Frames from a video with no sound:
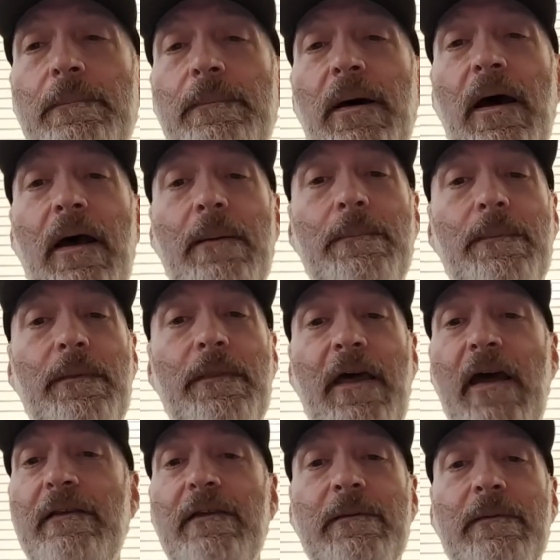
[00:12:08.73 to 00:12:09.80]
But
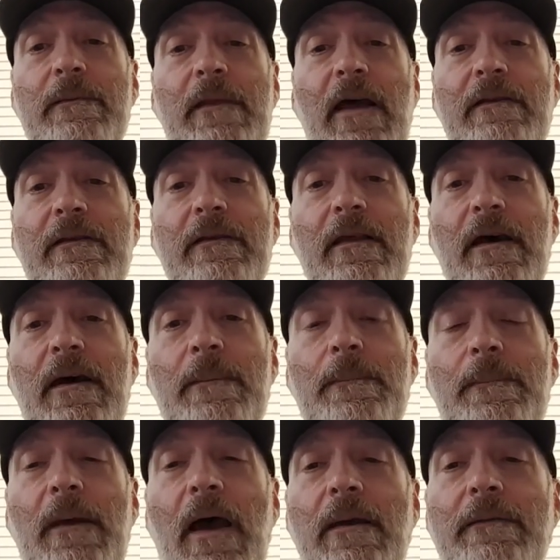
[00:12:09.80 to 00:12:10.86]
that's the
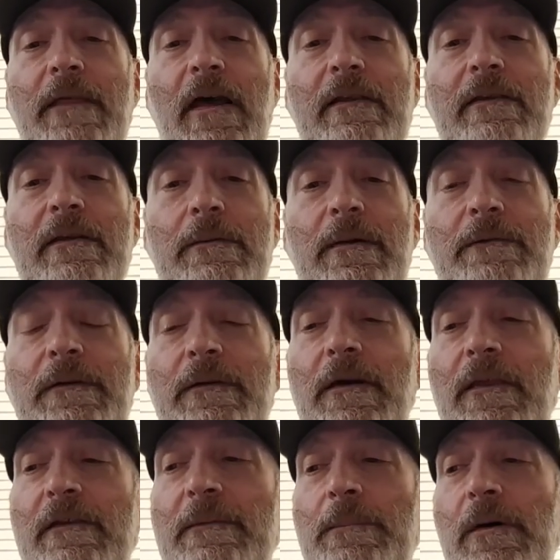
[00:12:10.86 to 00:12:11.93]
review
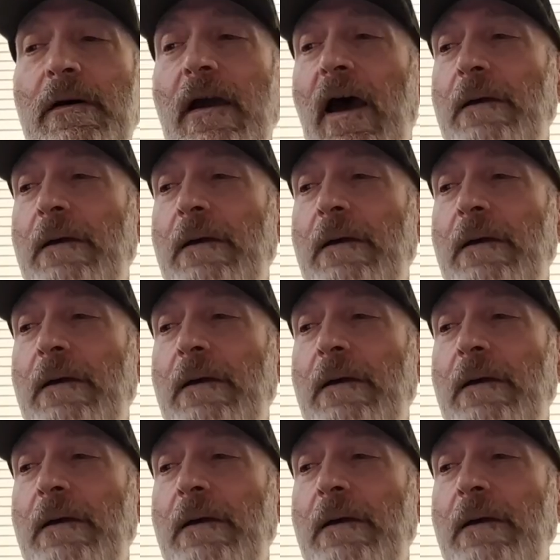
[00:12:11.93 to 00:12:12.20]
of this book.